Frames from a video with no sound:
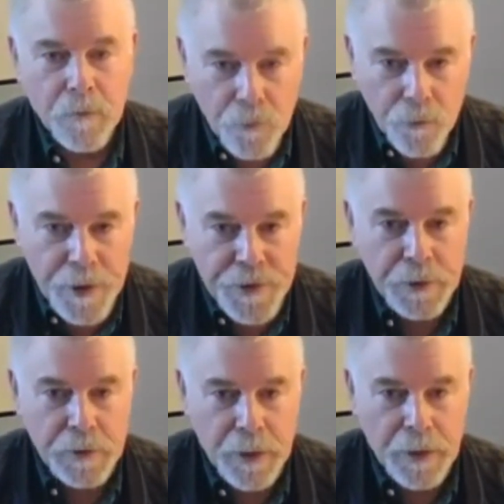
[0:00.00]

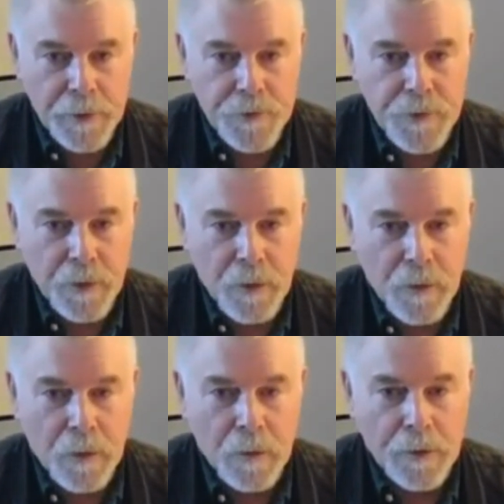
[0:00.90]
grazing lands
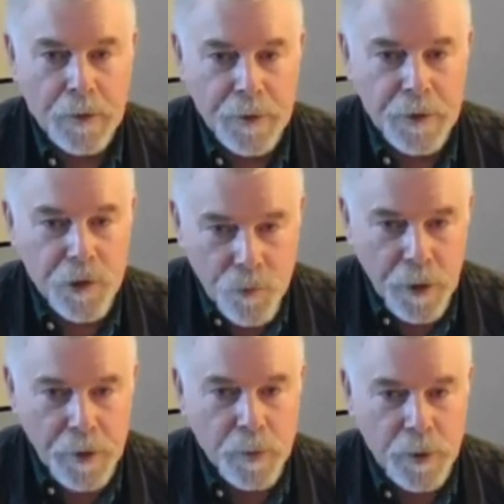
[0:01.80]
are an
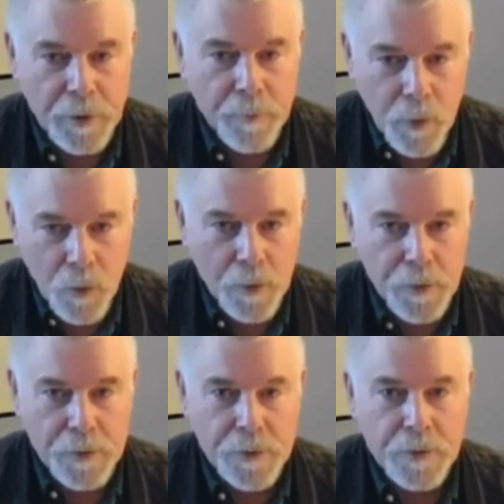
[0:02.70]
incredibly
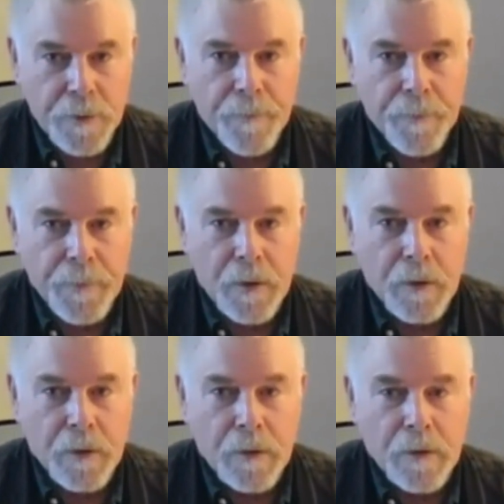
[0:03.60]
important
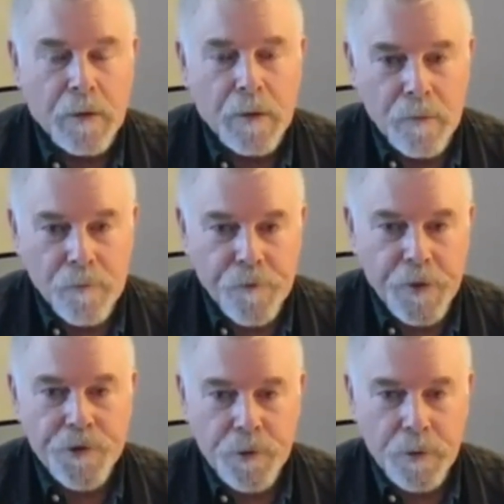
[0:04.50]

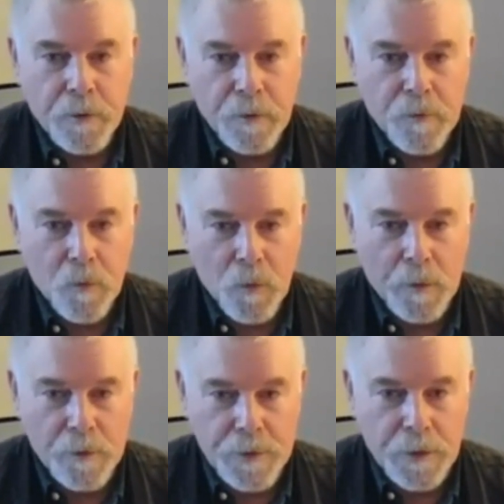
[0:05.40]
feature of the
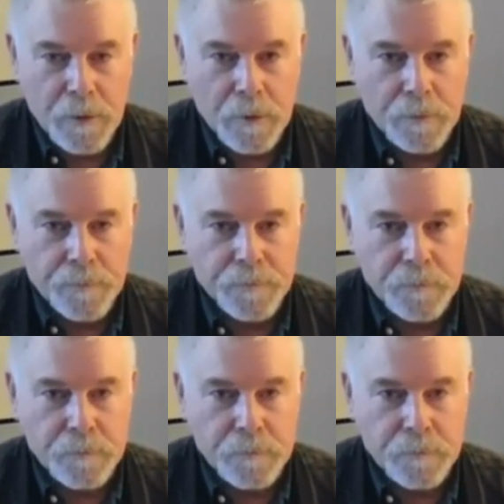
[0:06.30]
water cycle.